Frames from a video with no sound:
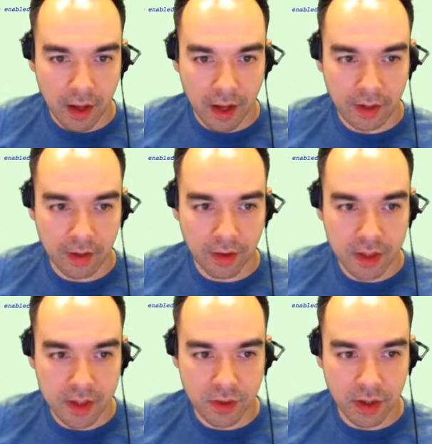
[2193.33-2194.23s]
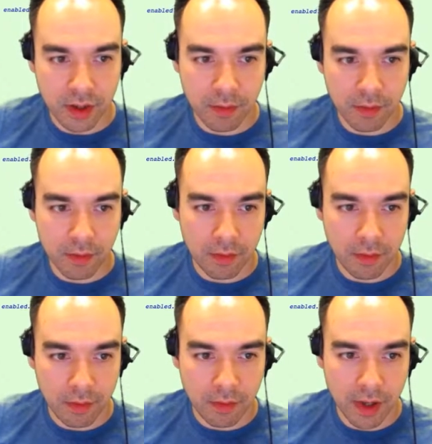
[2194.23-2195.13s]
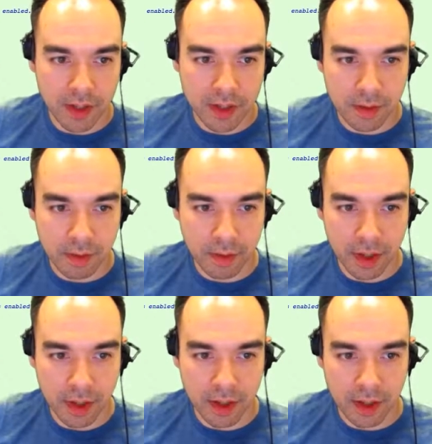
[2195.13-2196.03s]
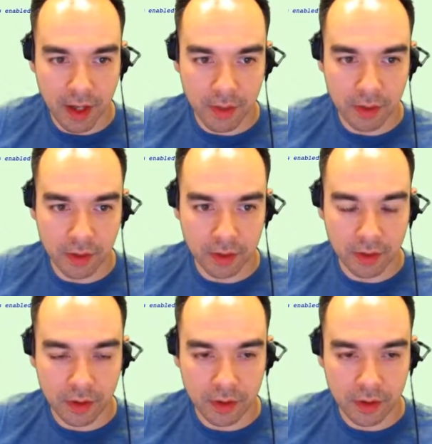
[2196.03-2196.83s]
activity stream must be enabled.